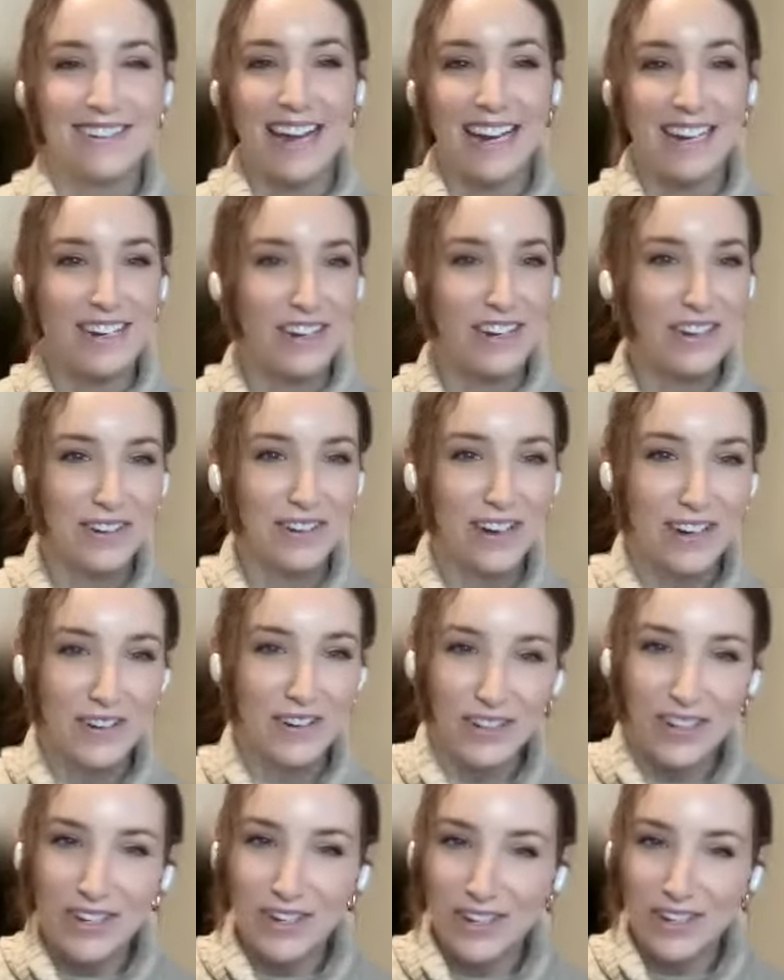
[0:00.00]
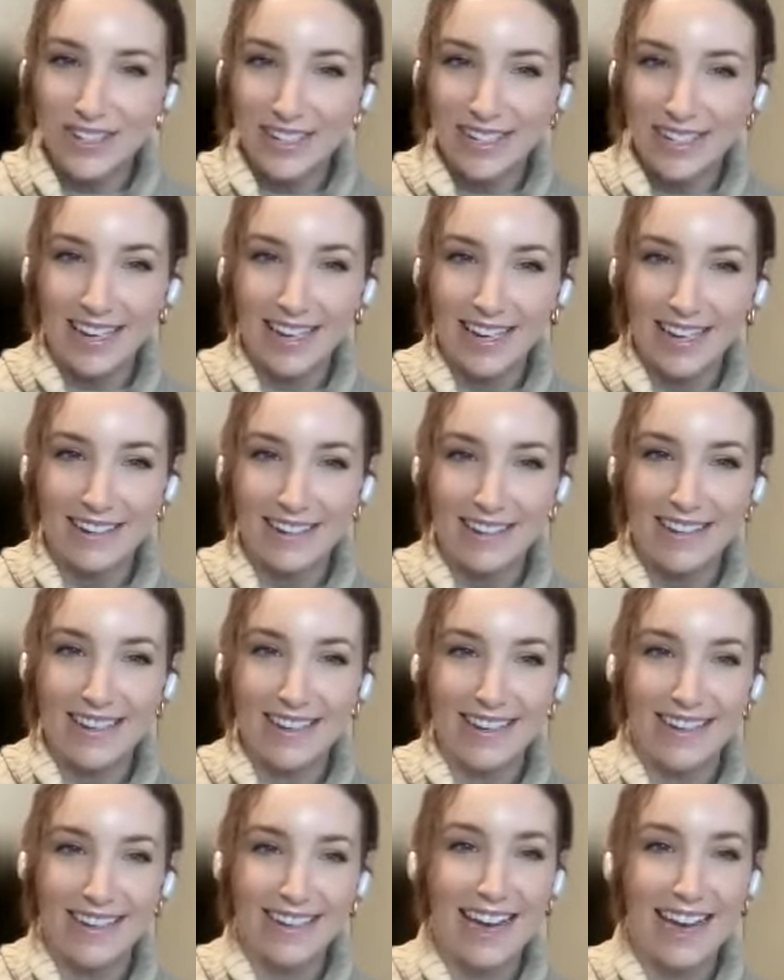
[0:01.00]
you. And congratulations again on
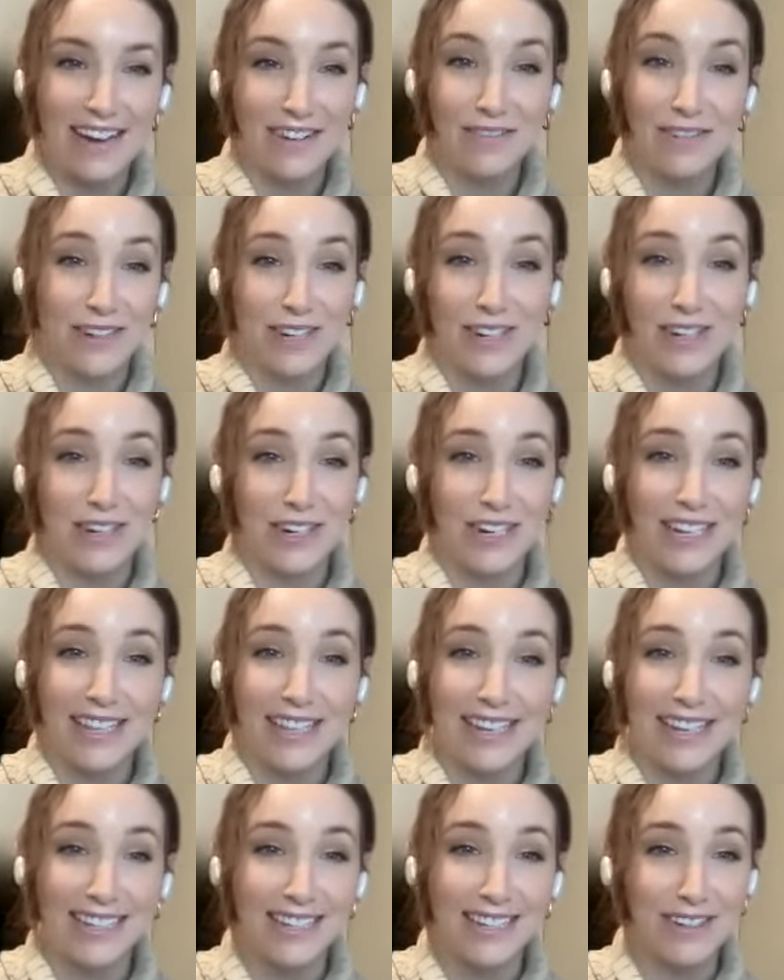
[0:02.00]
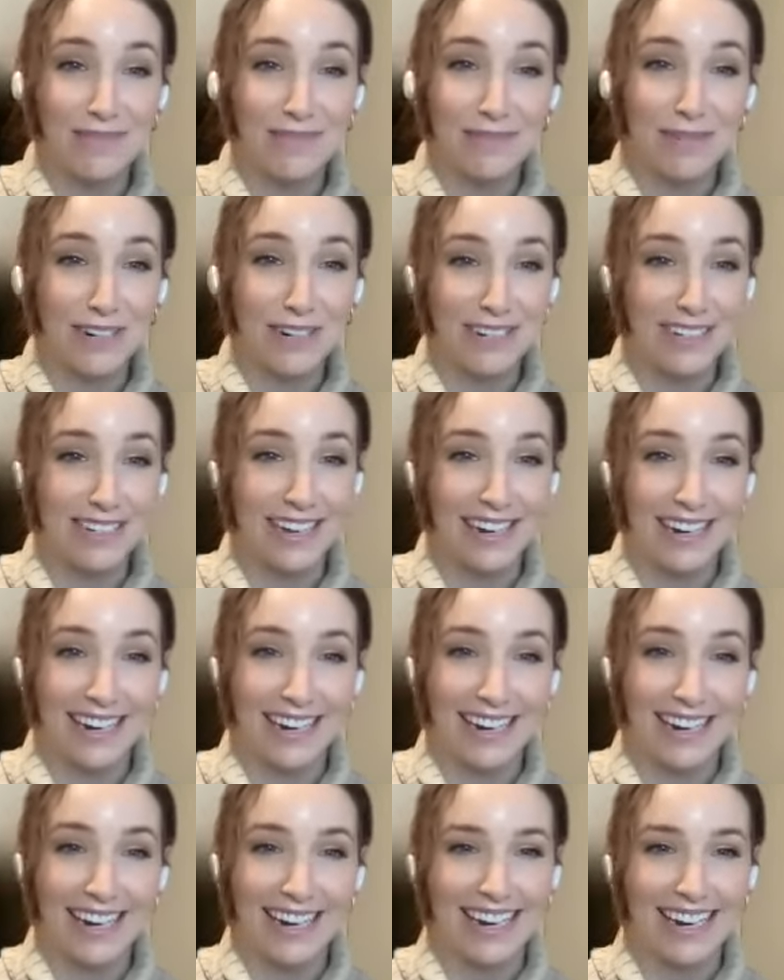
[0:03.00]
the acquisition. That's super
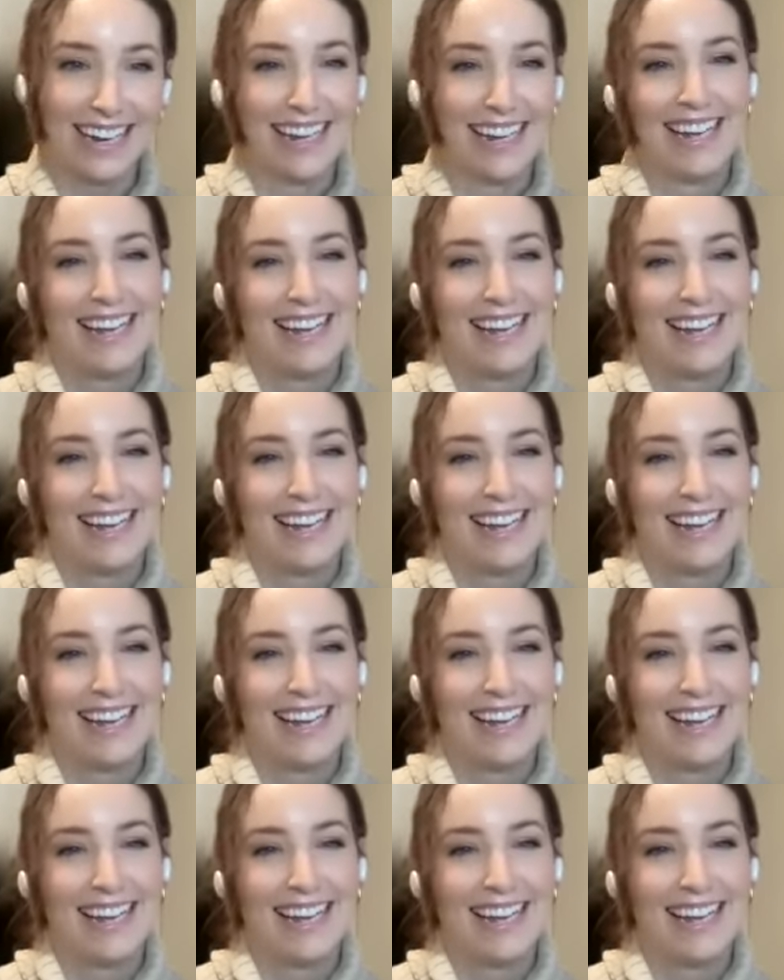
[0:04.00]
exciting.